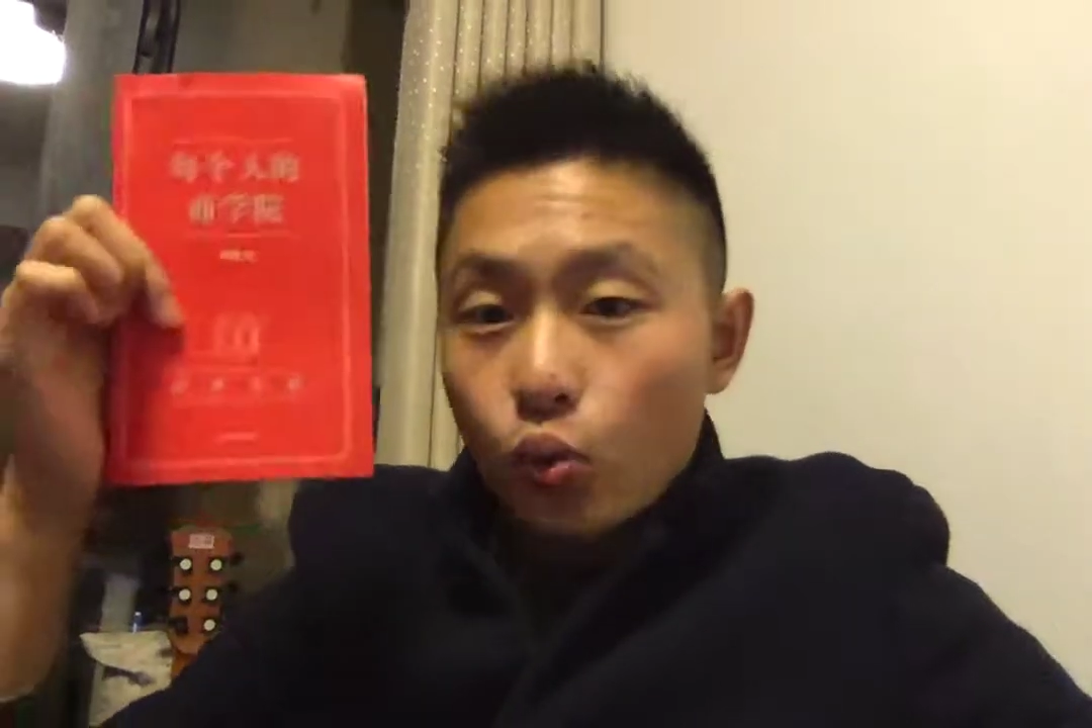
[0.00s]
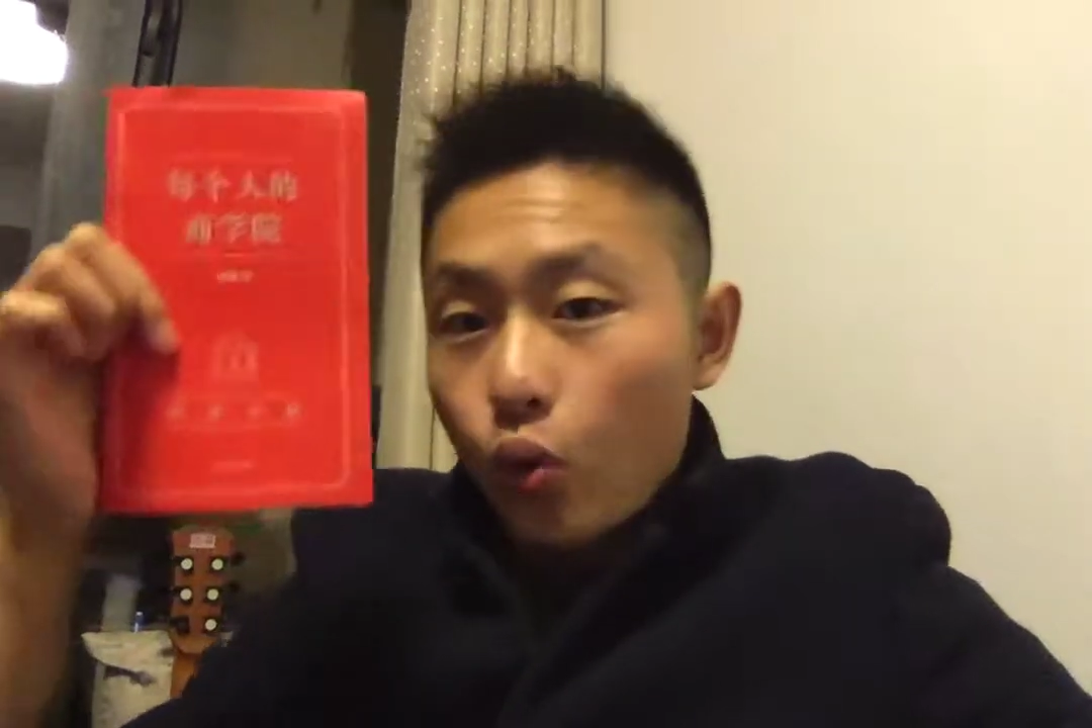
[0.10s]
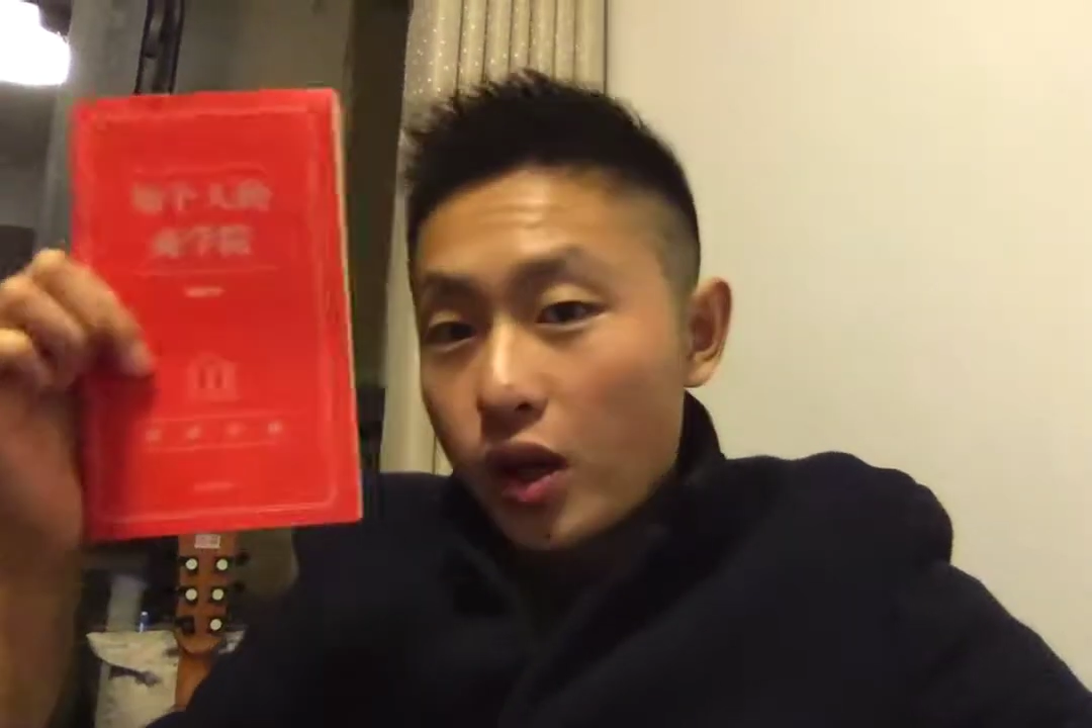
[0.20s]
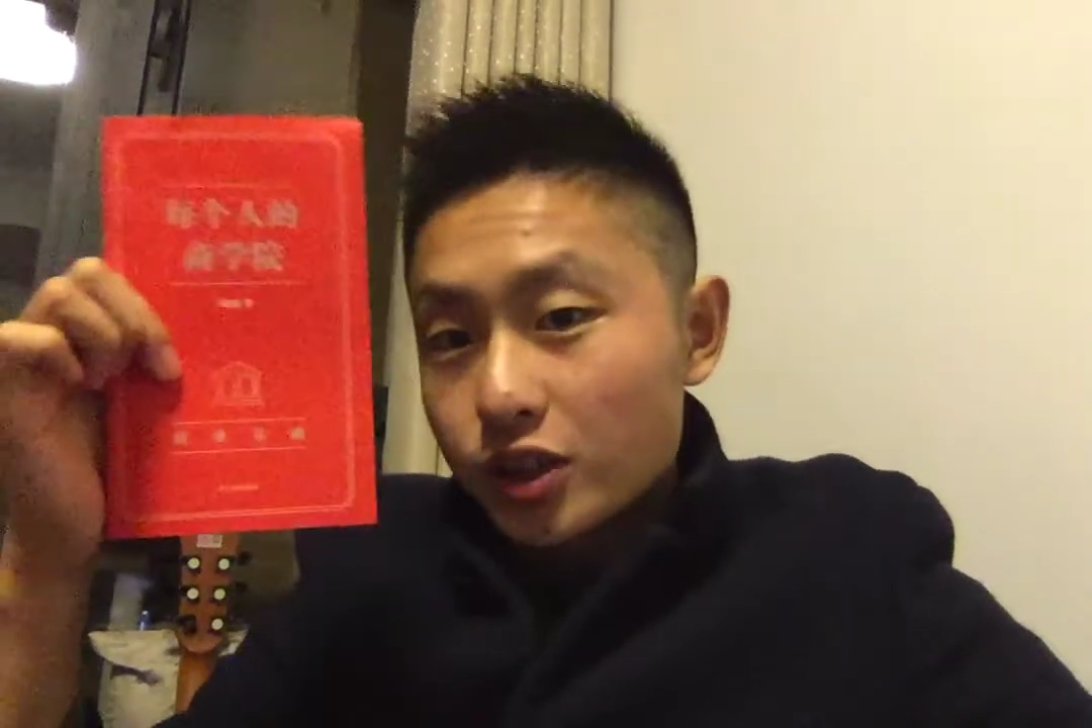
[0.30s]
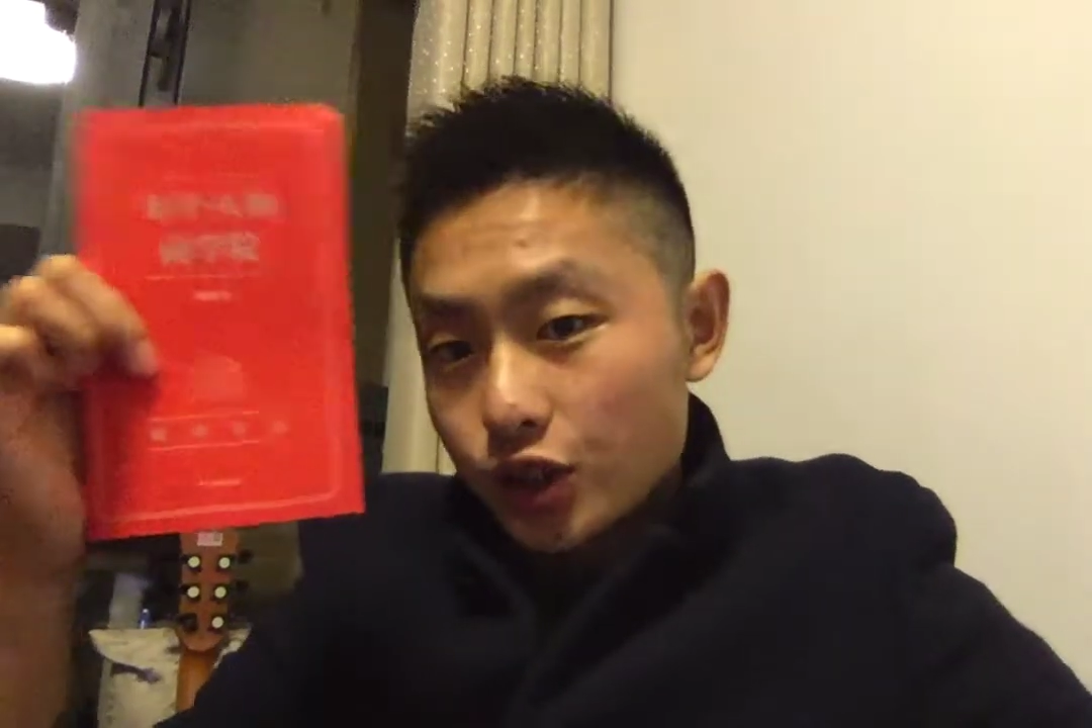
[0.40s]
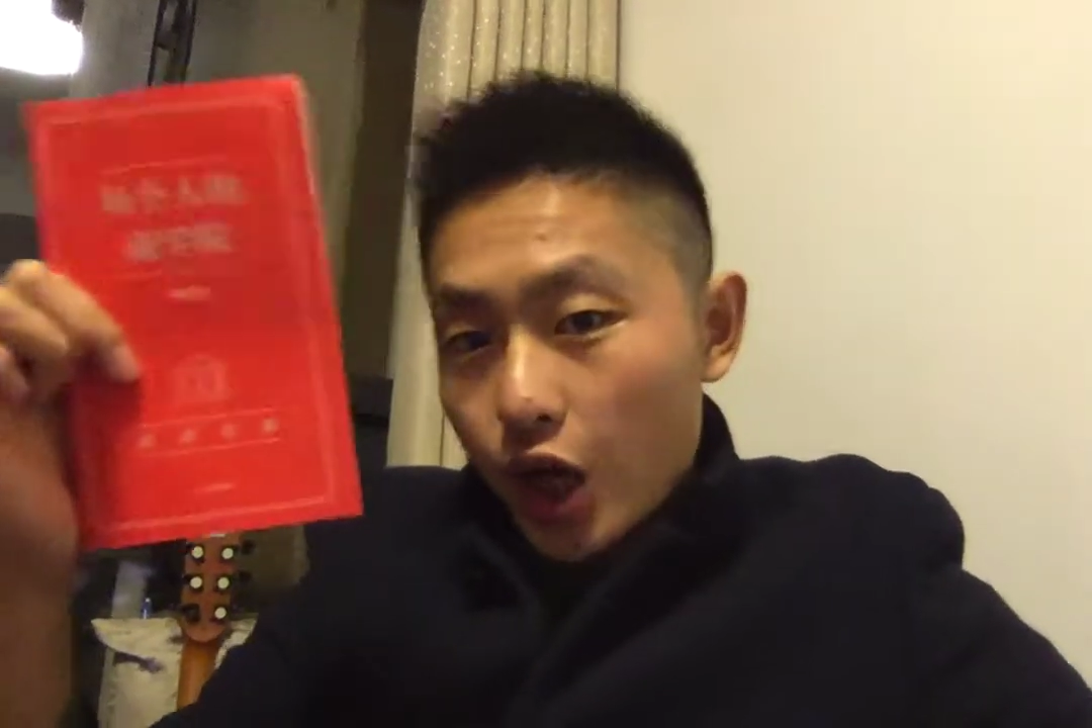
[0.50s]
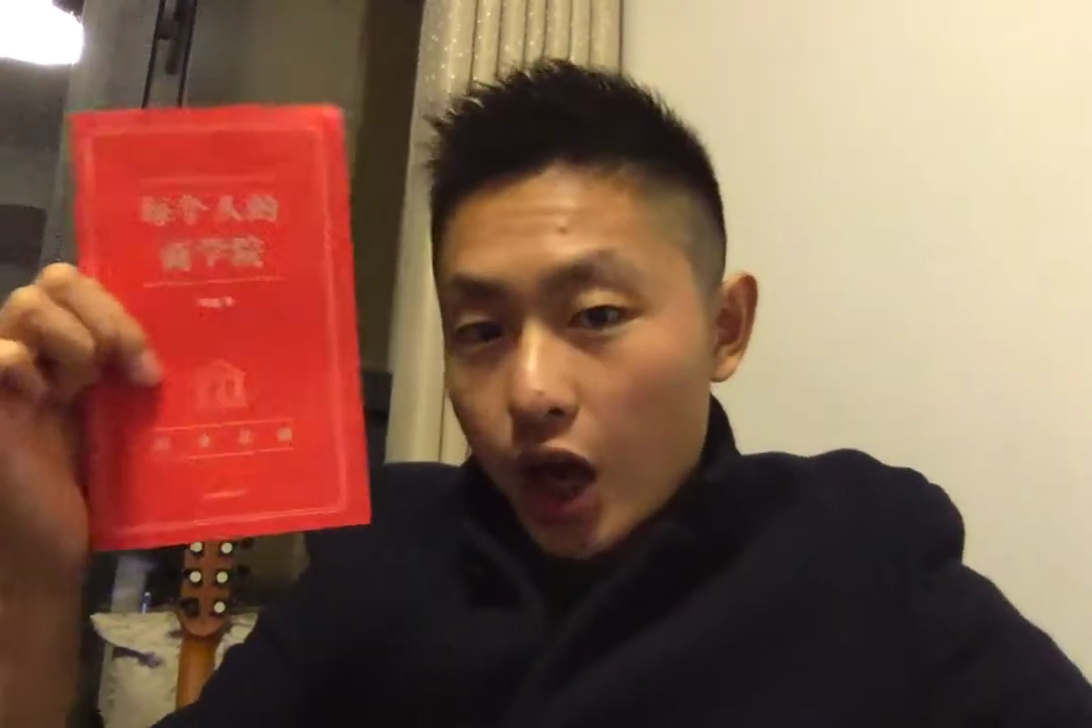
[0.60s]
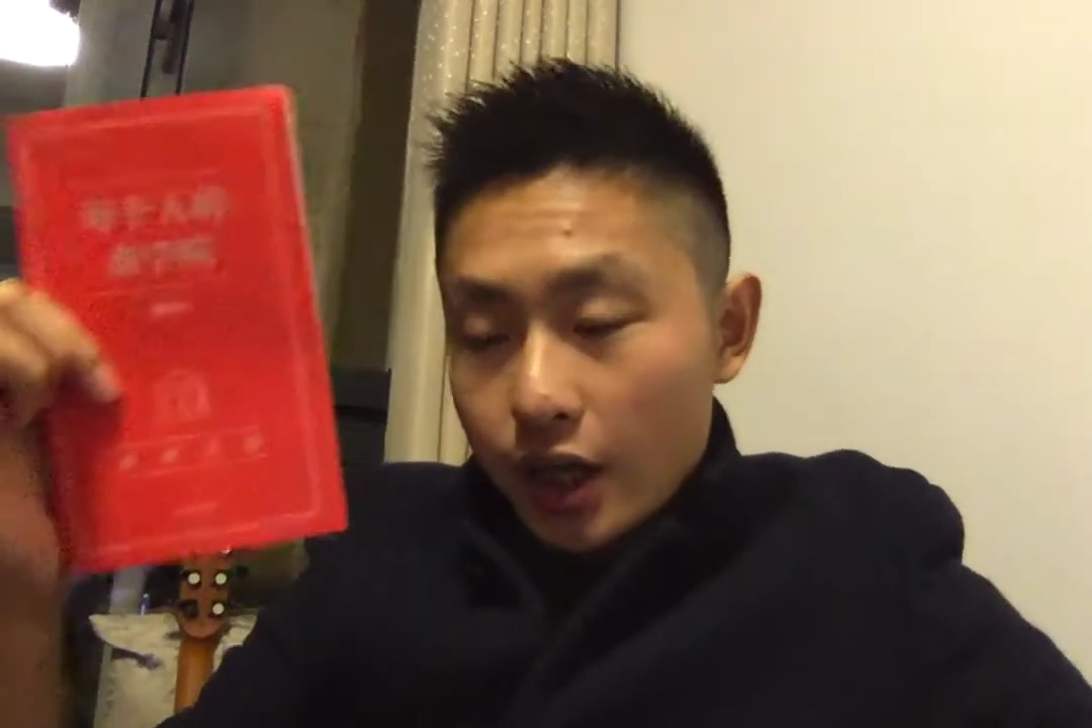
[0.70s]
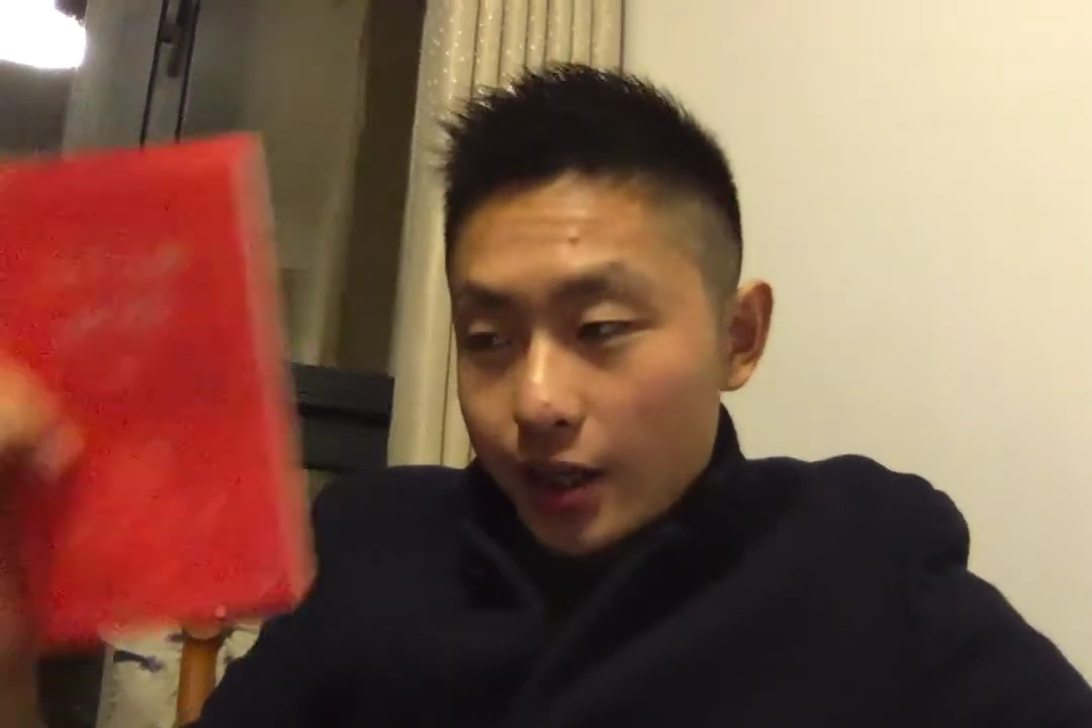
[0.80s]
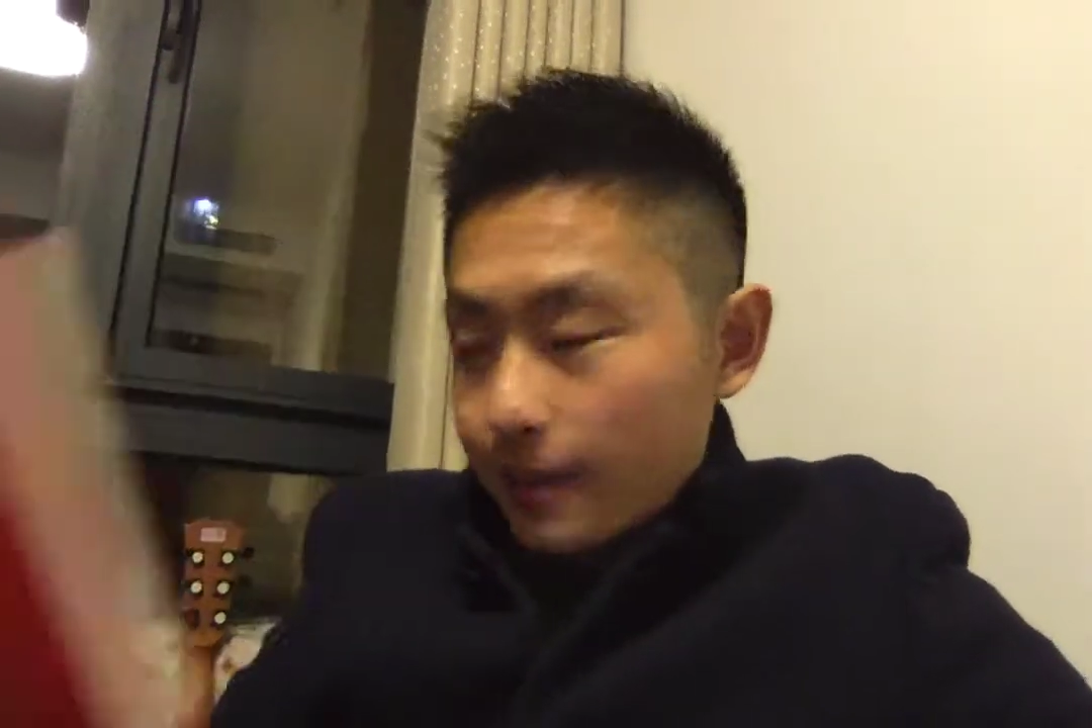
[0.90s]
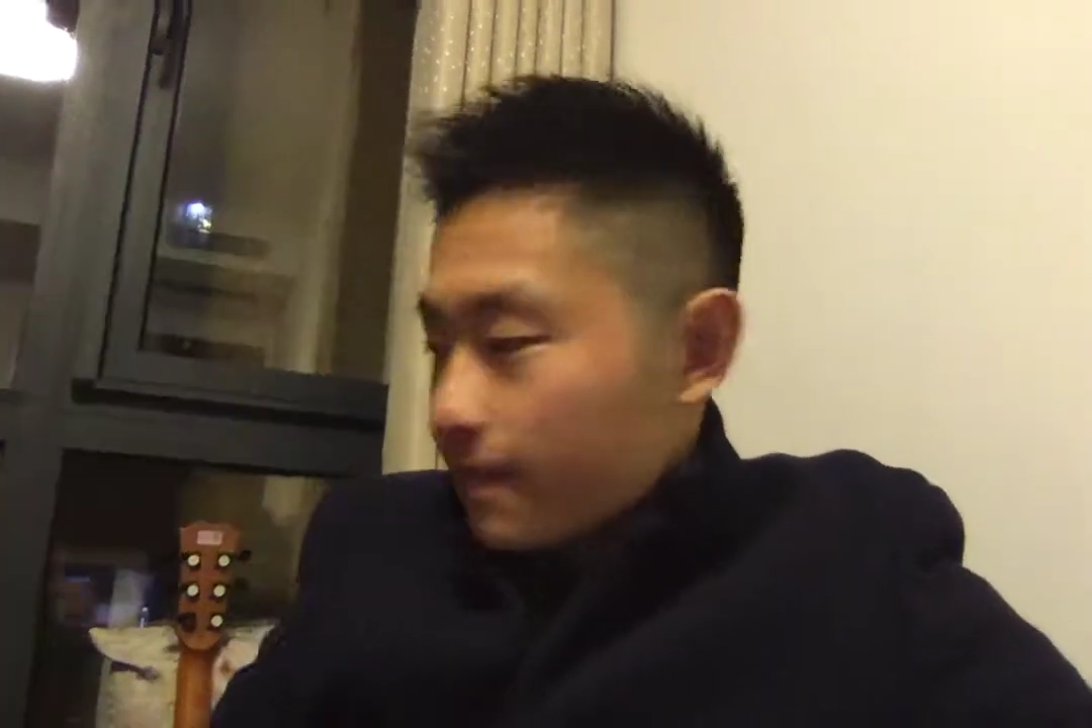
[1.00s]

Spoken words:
one stock.